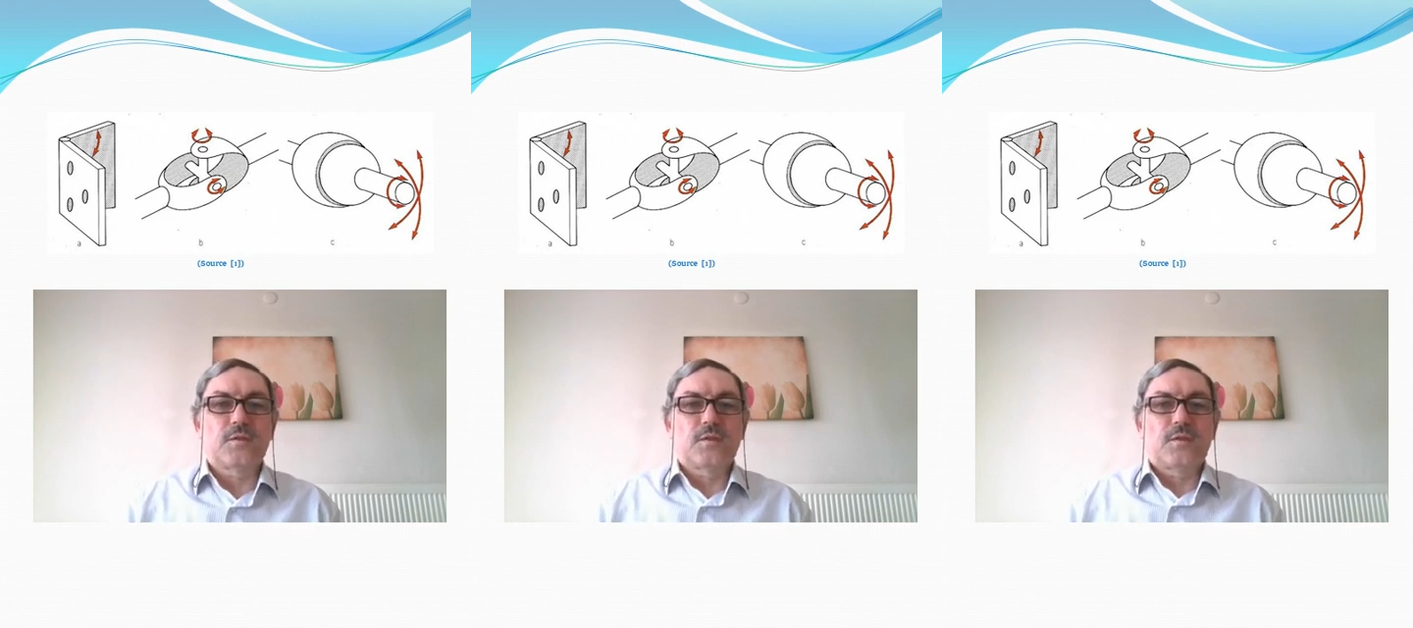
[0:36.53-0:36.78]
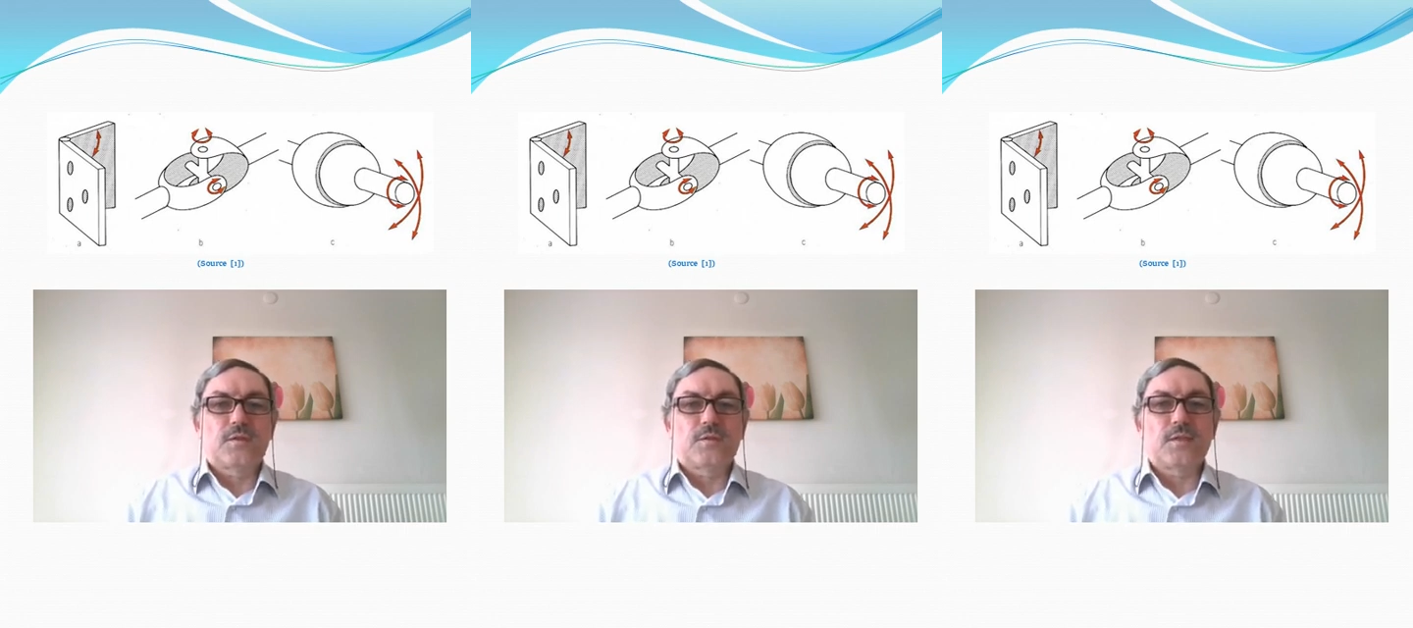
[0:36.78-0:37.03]

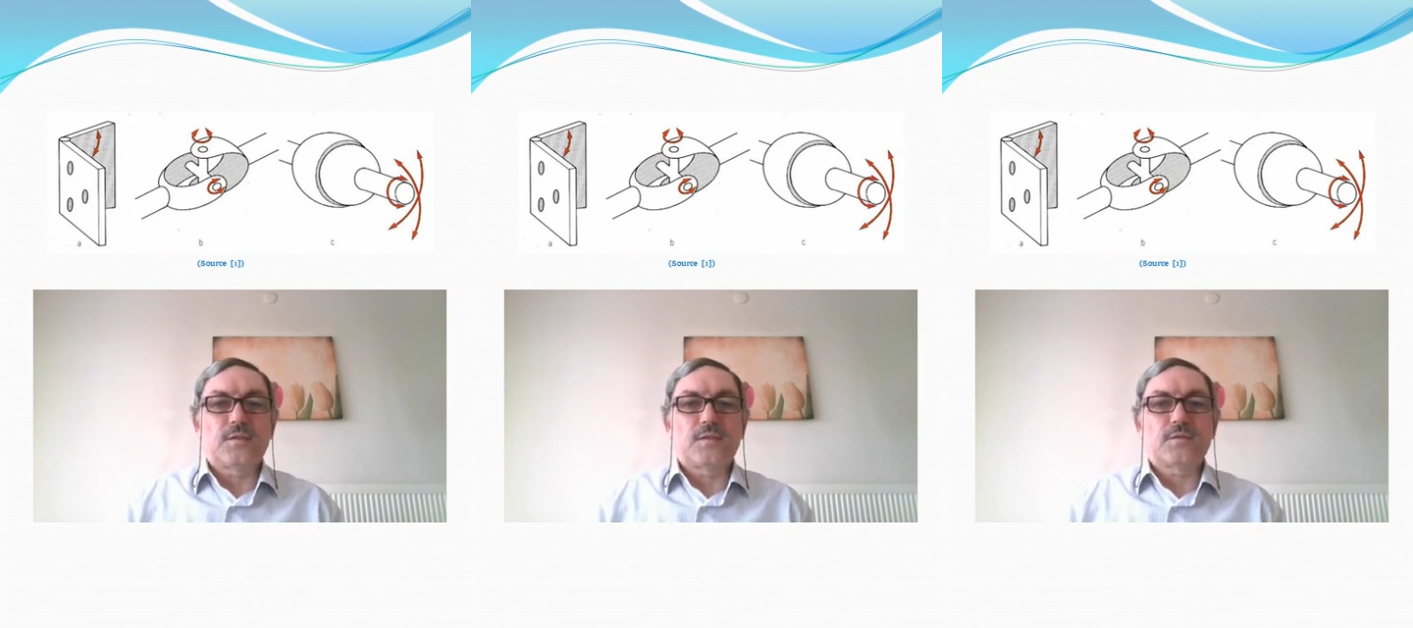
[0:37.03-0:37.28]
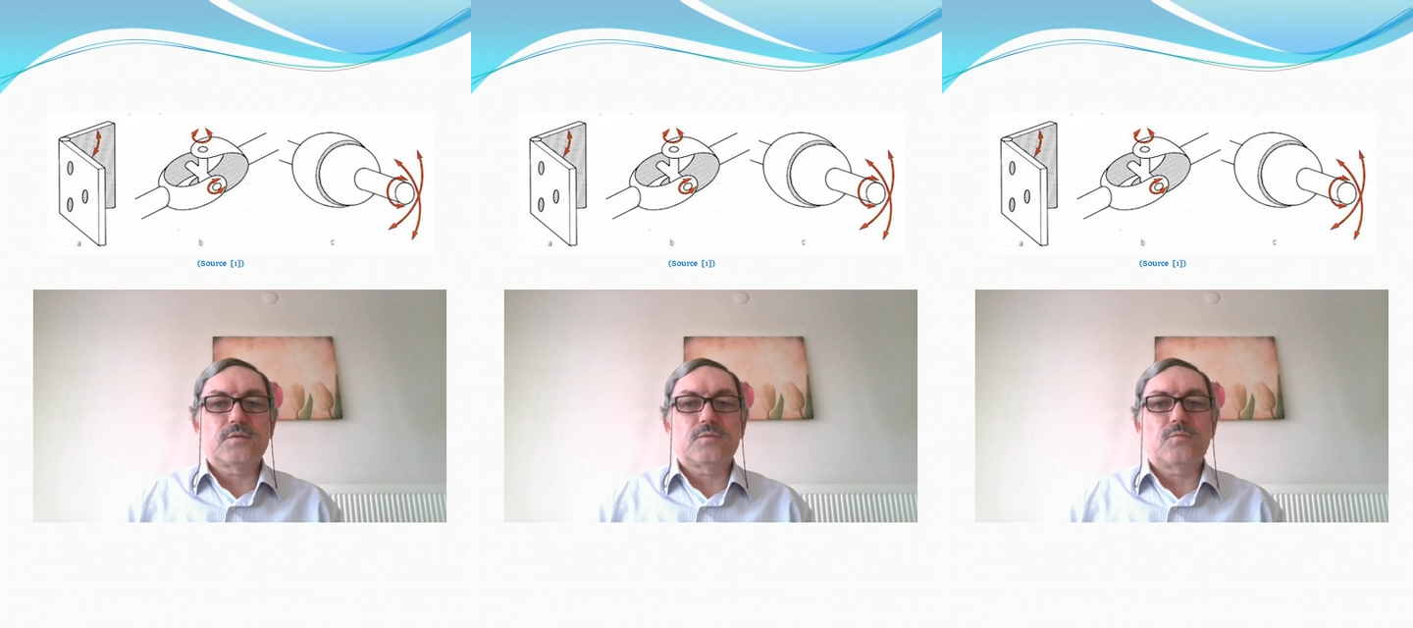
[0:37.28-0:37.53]
That
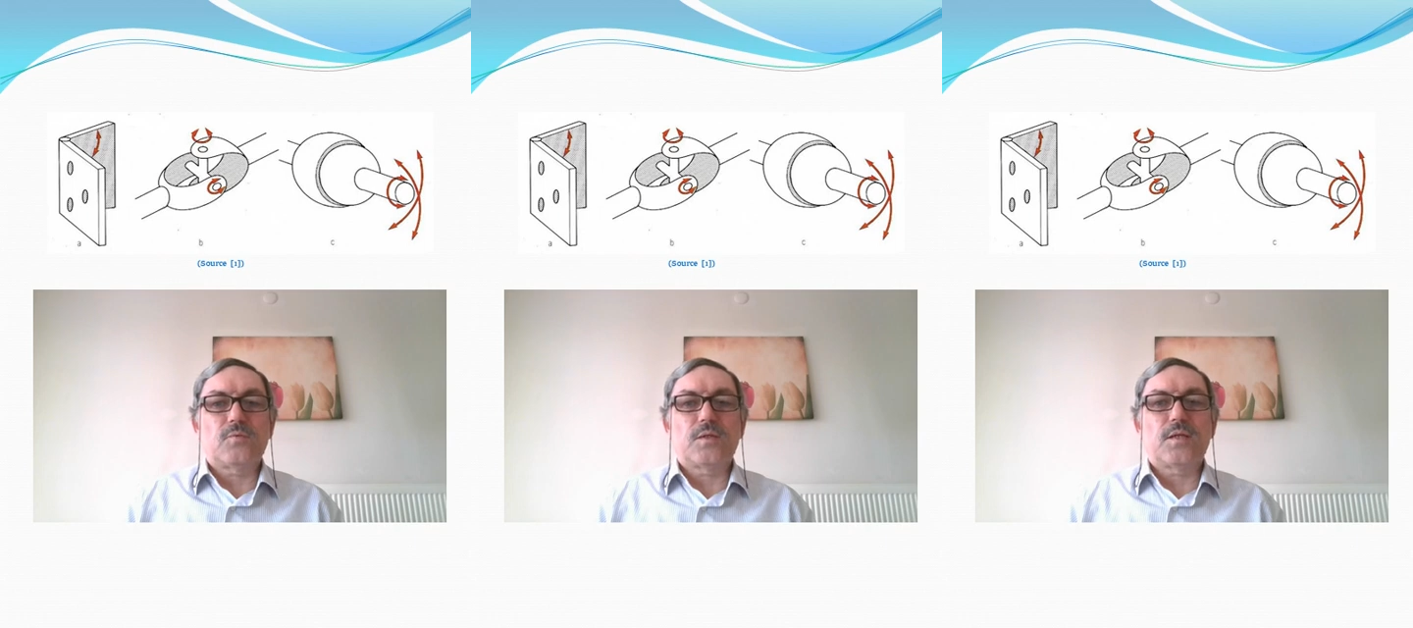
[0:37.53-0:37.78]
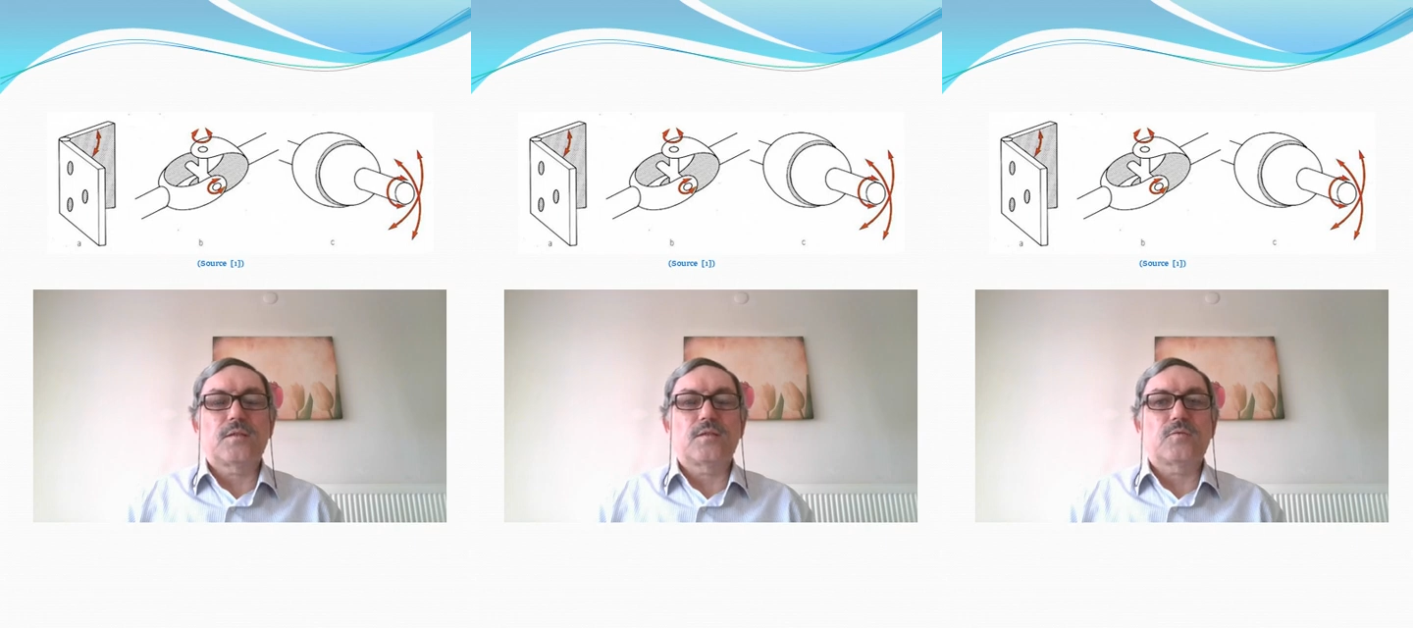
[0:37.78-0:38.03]
is, one
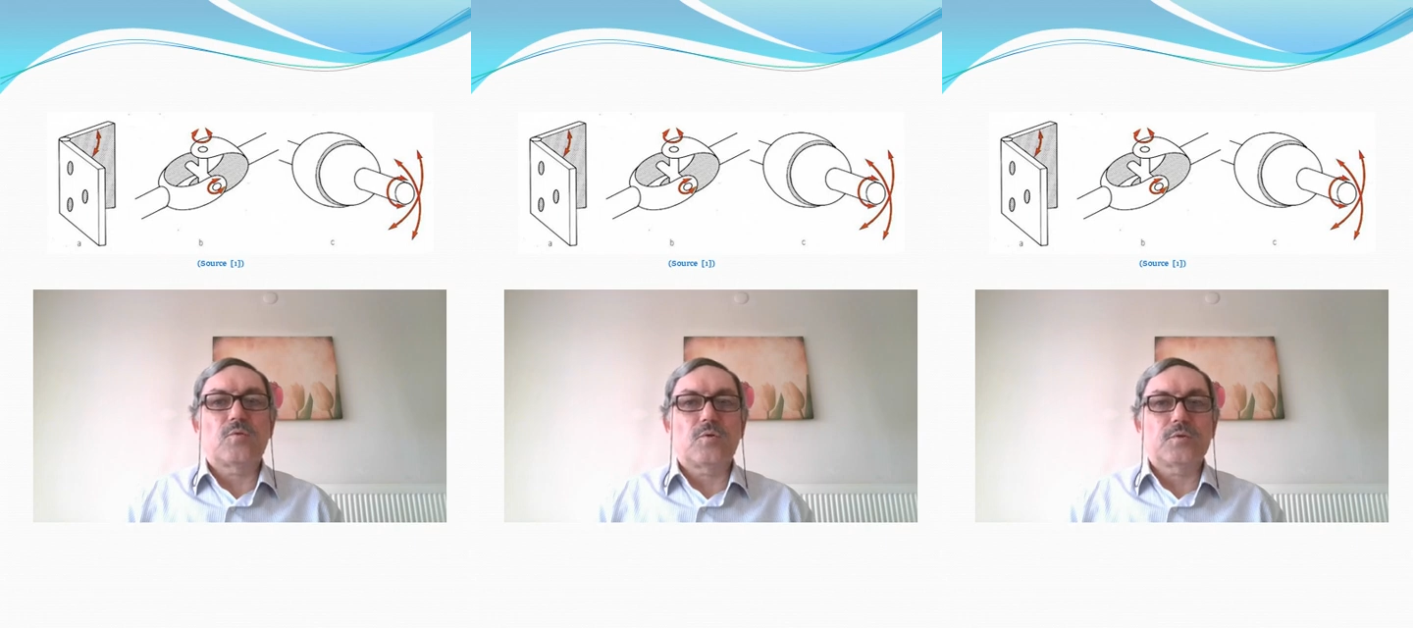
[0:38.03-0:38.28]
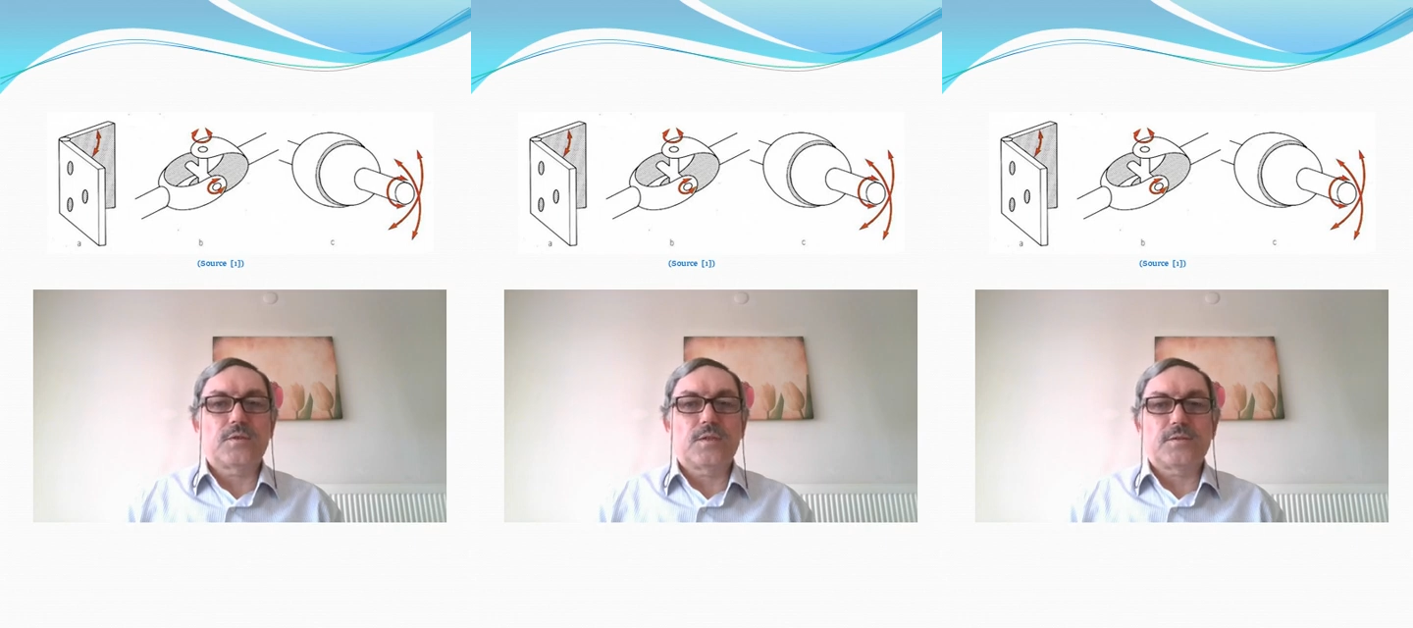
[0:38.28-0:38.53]
angle
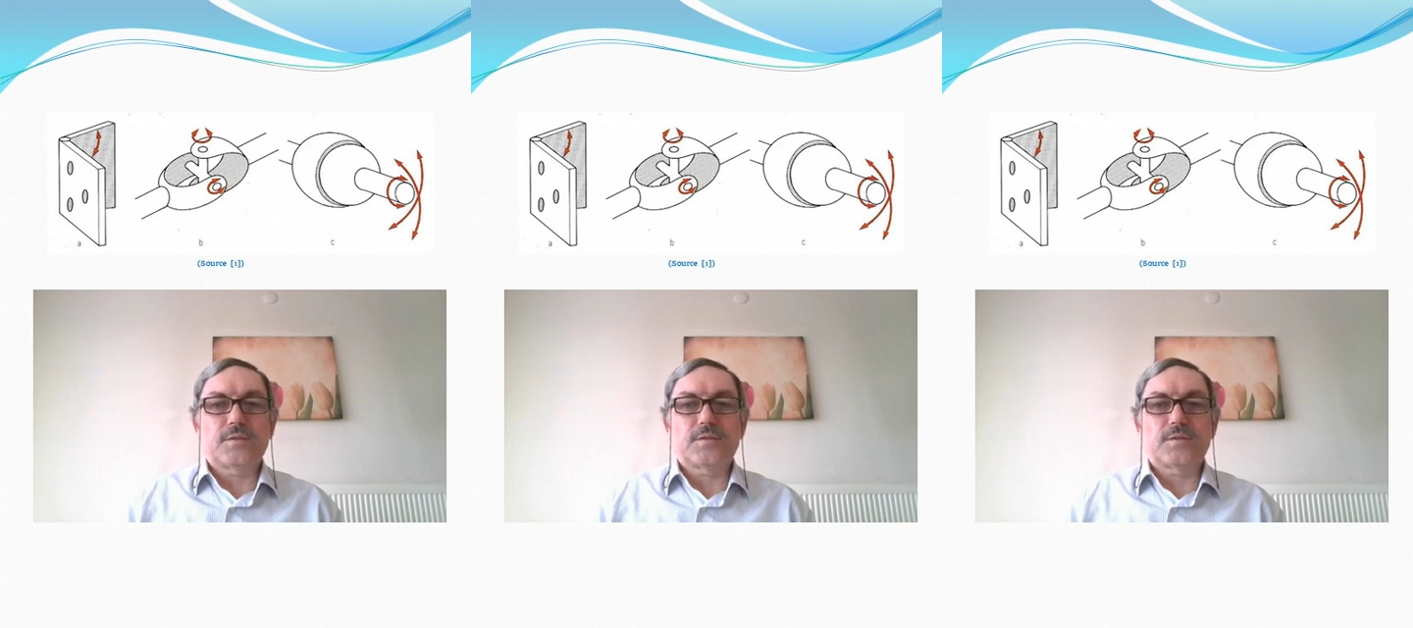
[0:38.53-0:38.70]
coordinate is